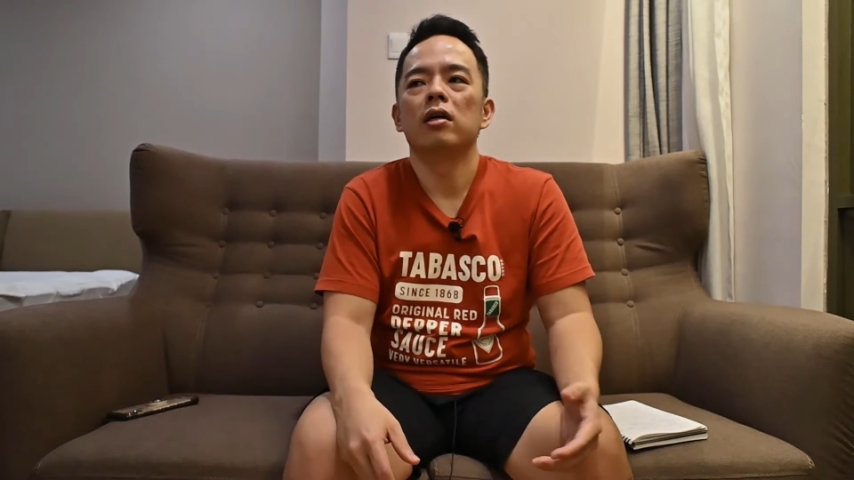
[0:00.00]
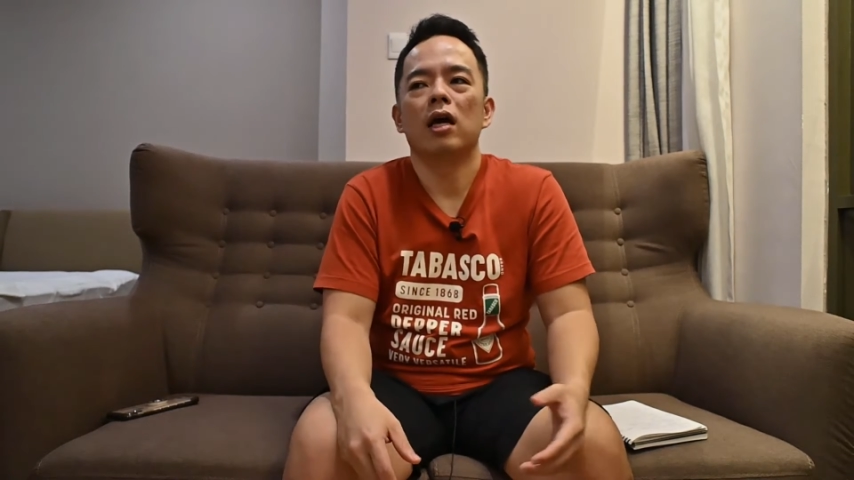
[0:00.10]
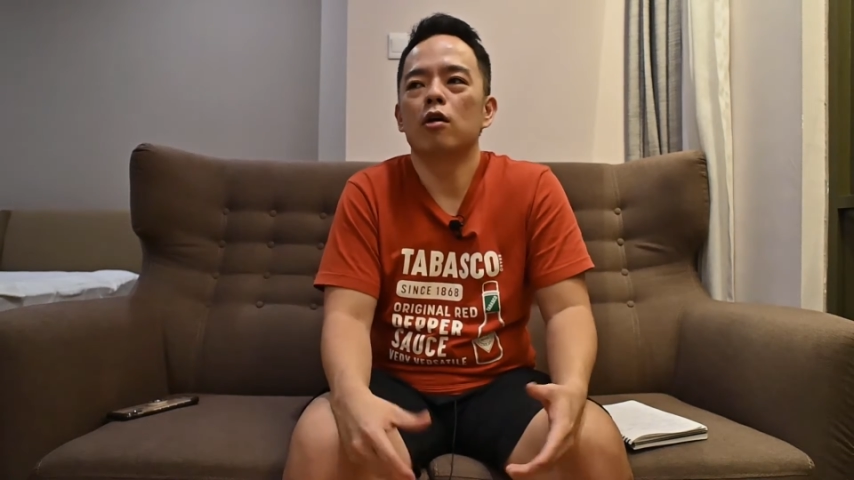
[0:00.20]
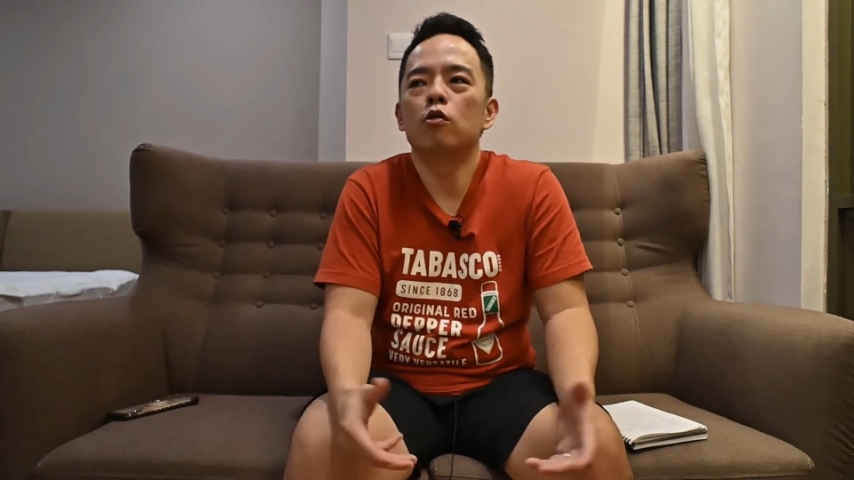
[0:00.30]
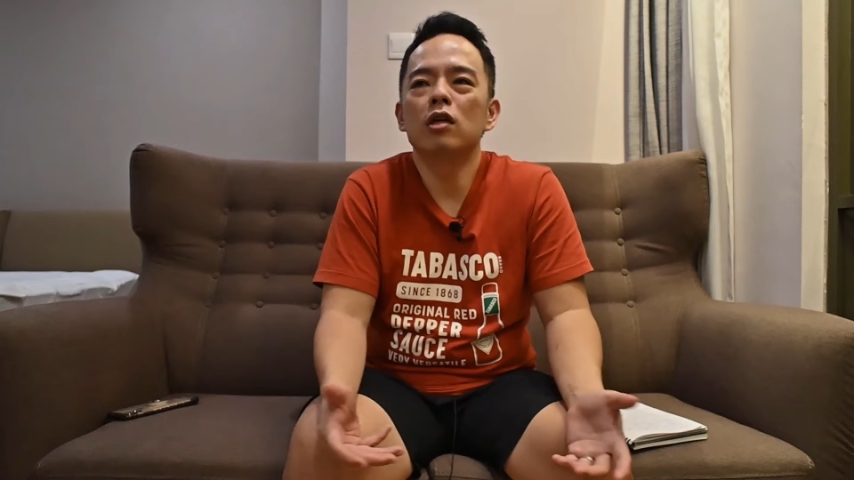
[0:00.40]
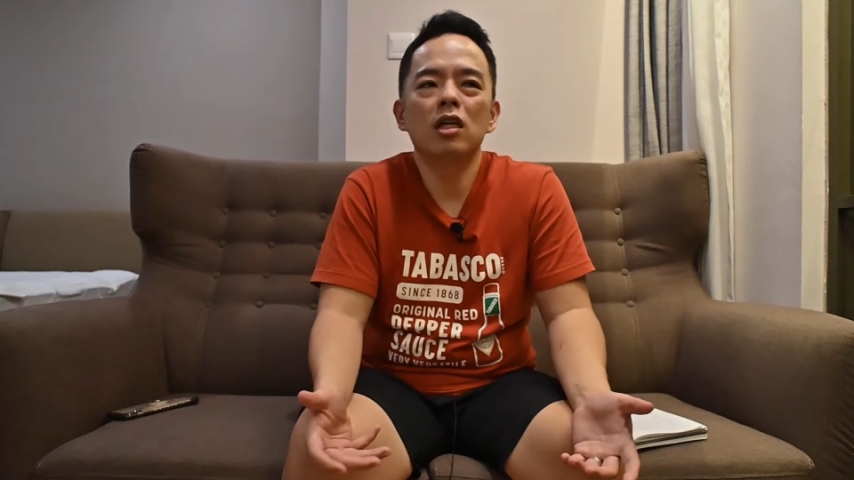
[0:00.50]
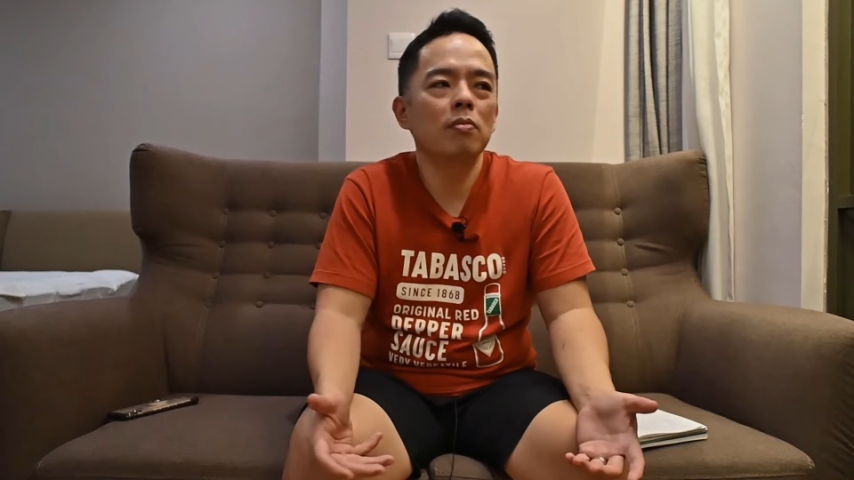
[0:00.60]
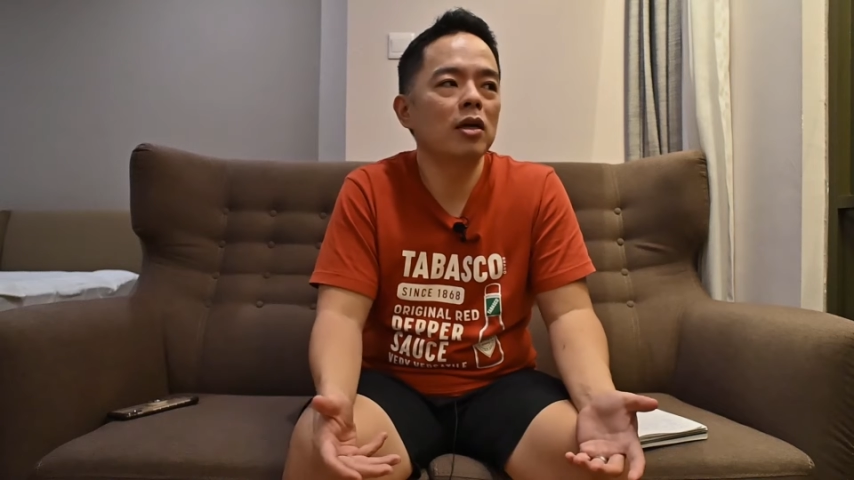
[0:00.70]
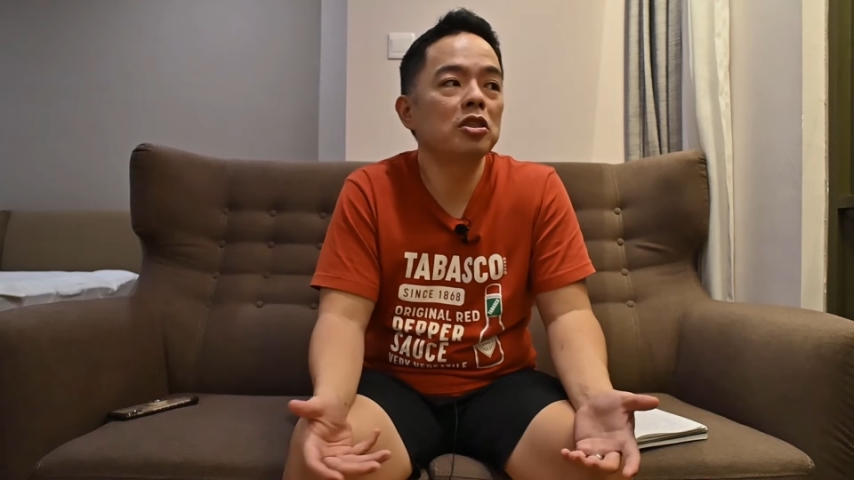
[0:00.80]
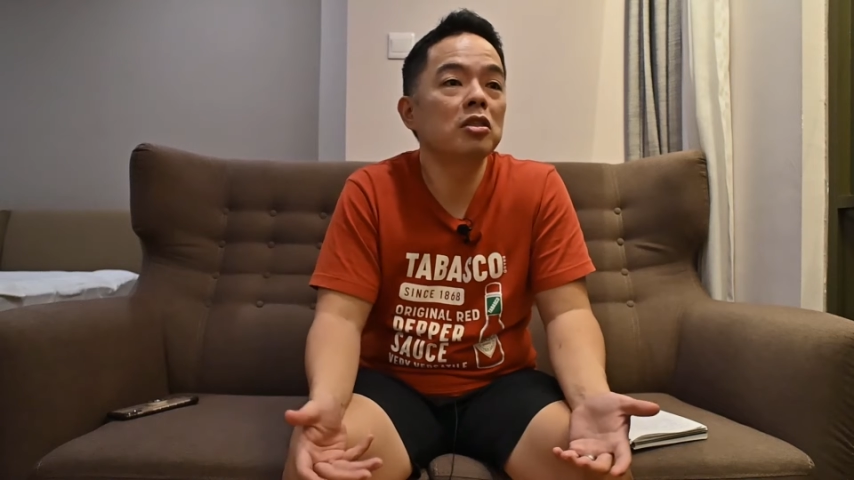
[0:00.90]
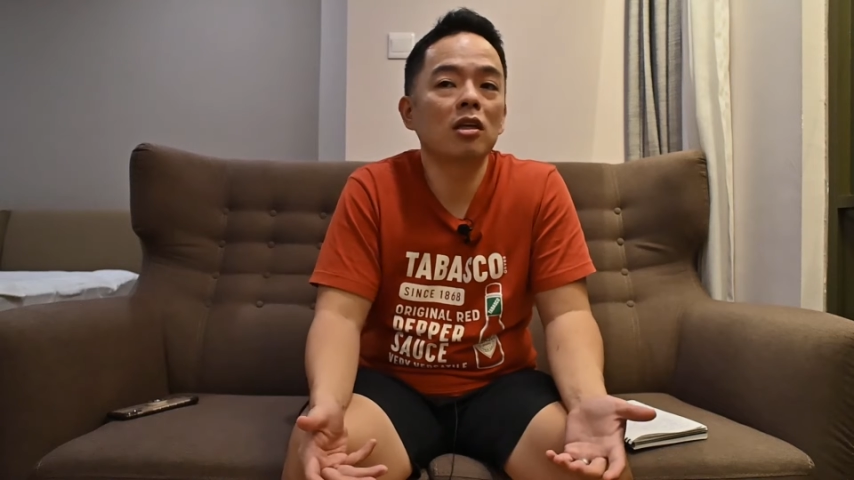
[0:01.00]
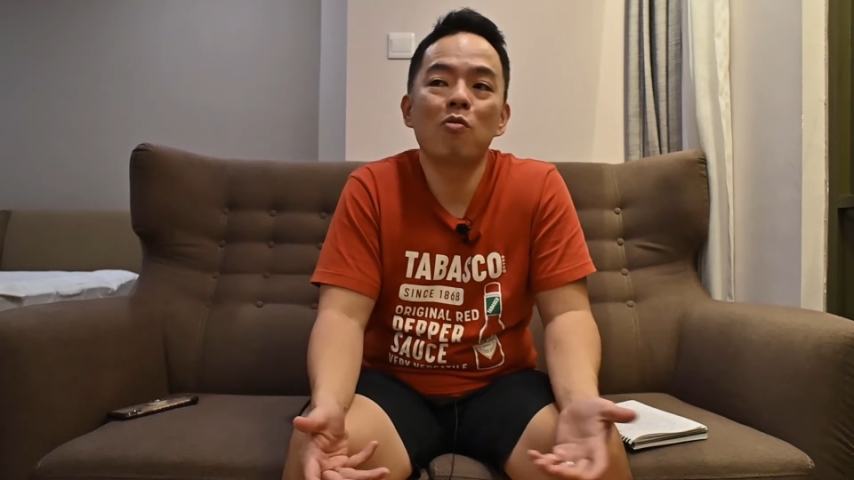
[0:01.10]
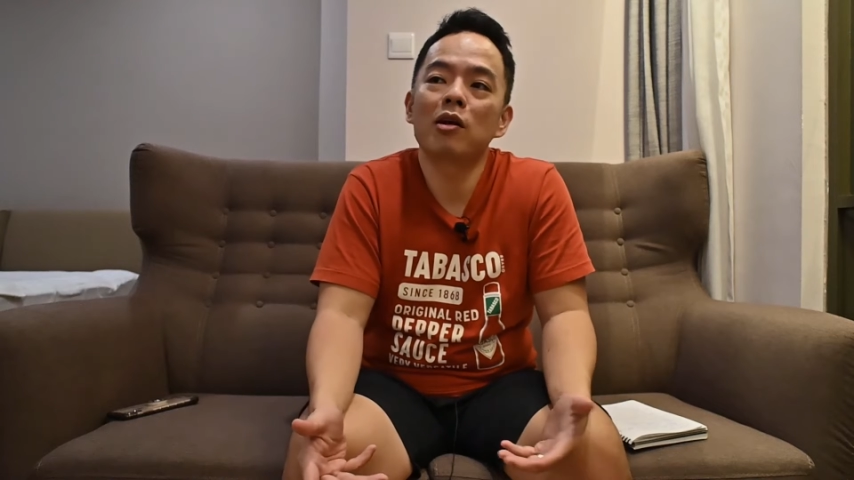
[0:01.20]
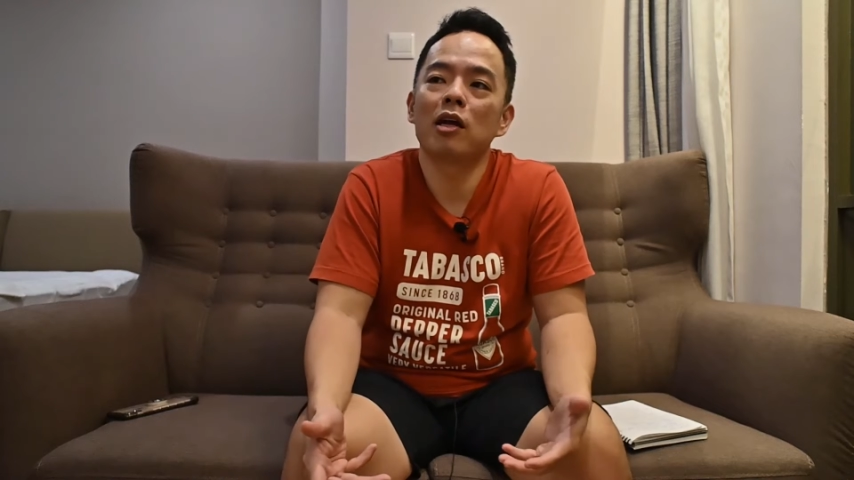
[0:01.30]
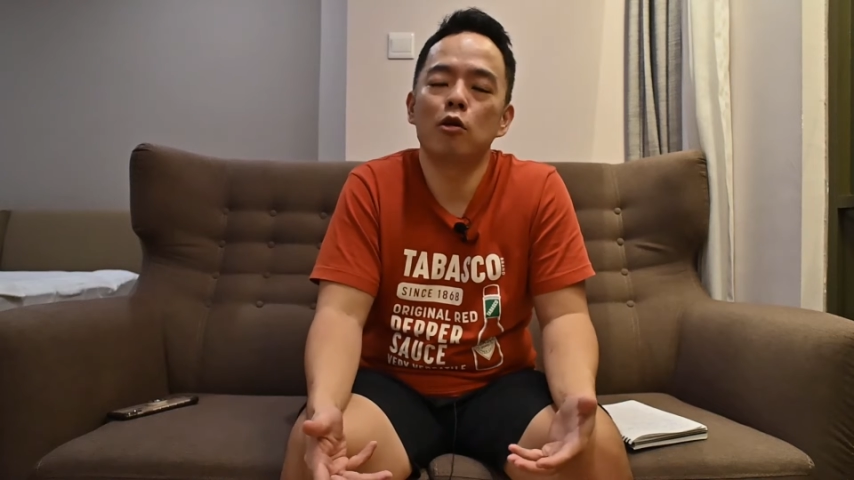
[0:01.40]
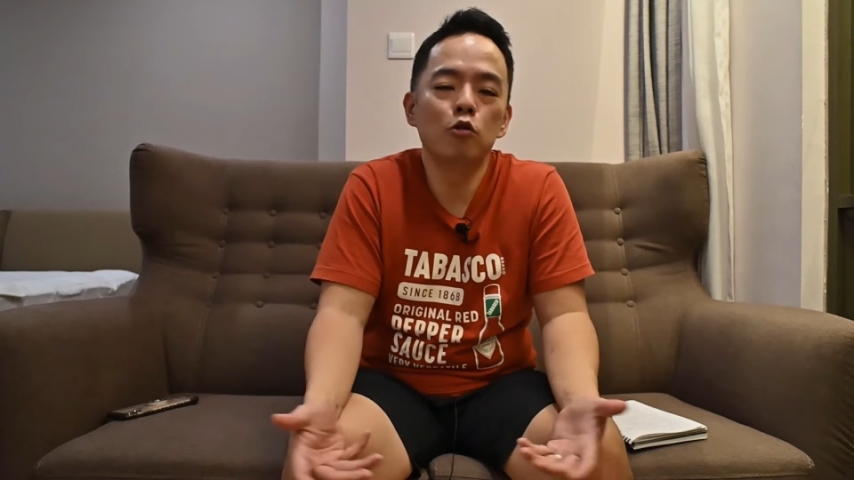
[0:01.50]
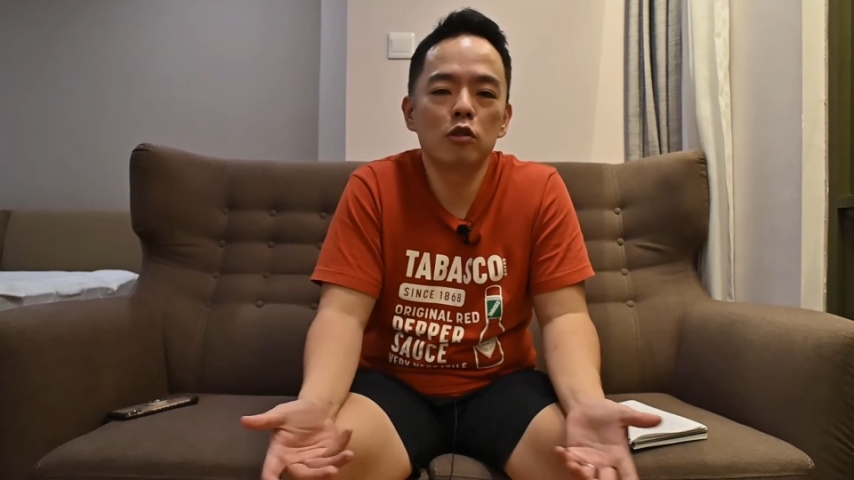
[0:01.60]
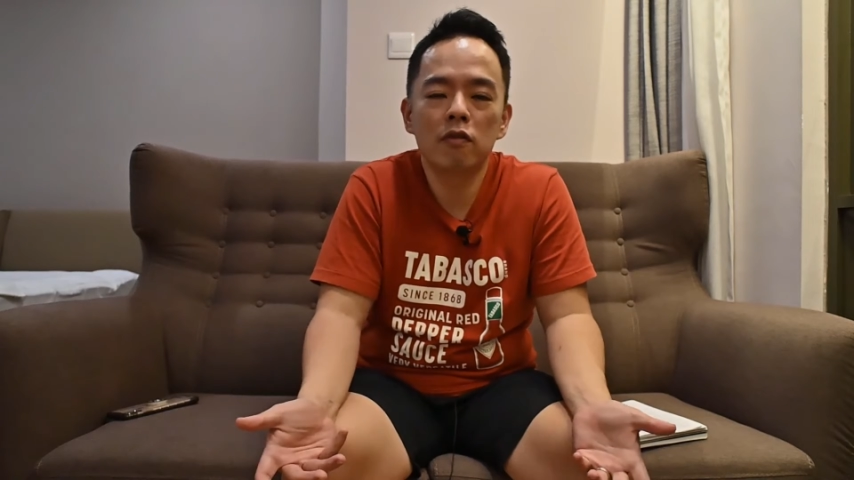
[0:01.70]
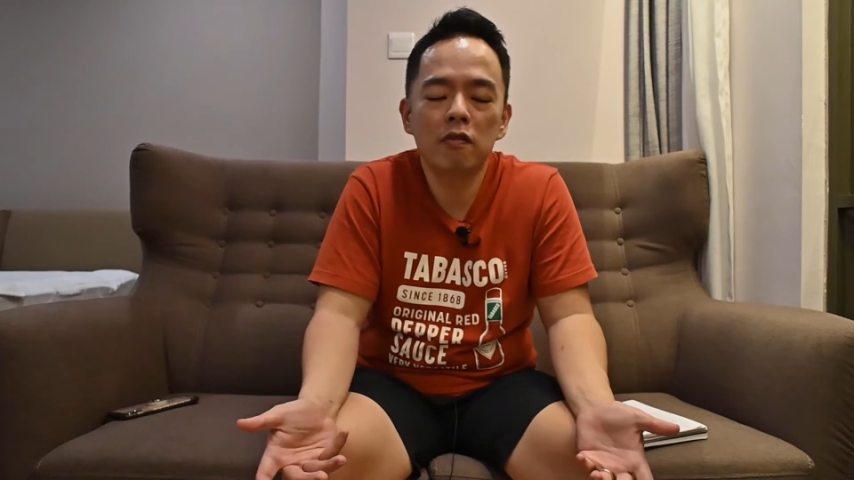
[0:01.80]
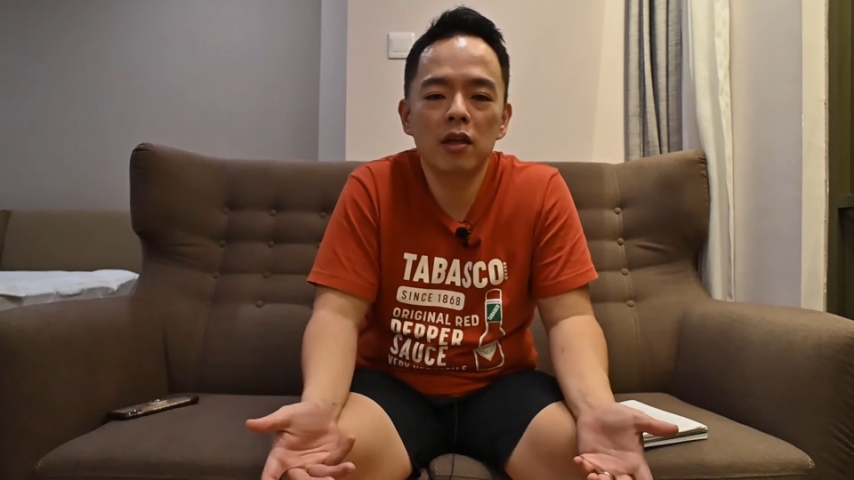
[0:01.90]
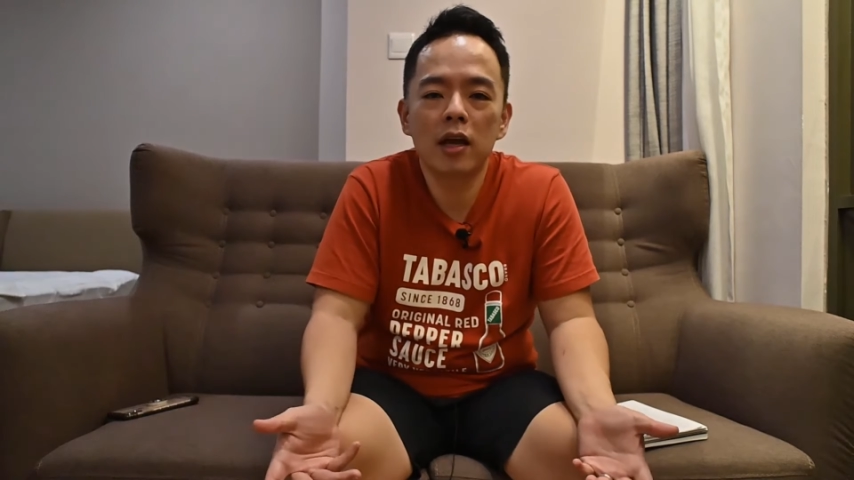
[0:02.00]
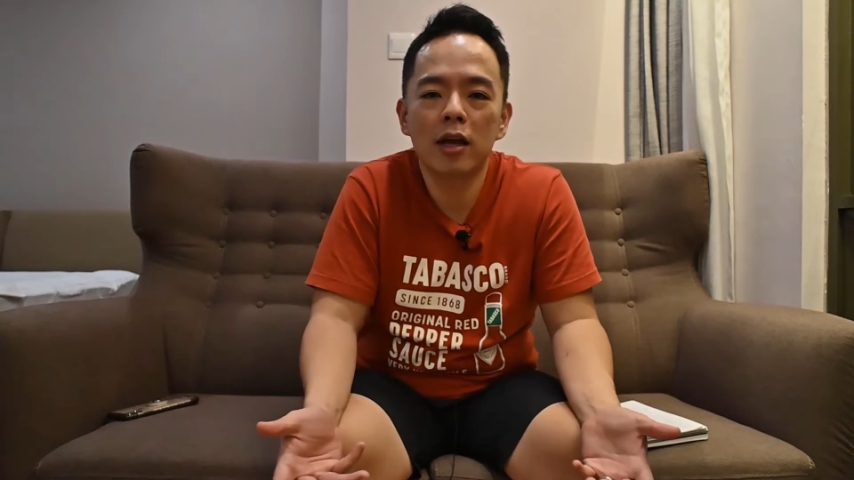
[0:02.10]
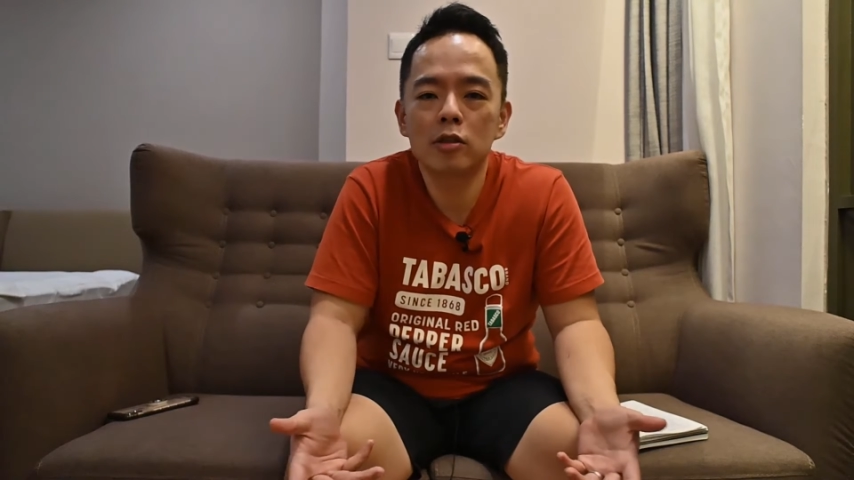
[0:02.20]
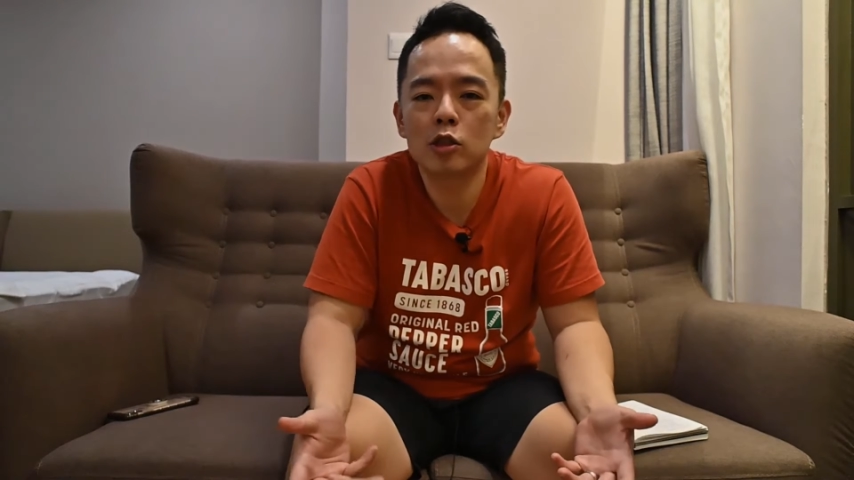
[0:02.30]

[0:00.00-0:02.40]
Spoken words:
and I couldn't imagine someone can lose 50 kg.